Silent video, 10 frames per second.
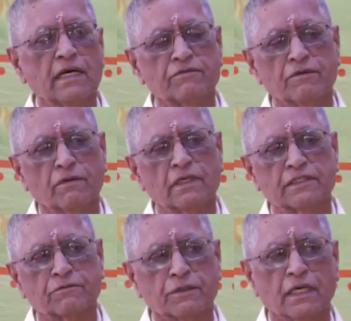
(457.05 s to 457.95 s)
of the world
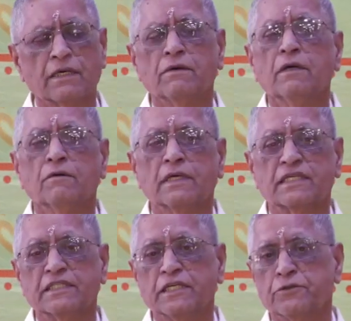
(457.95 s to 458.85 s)
that we are
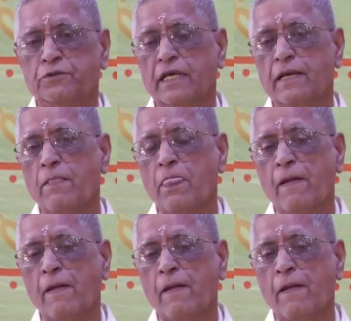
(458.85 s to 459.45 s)
seeing today.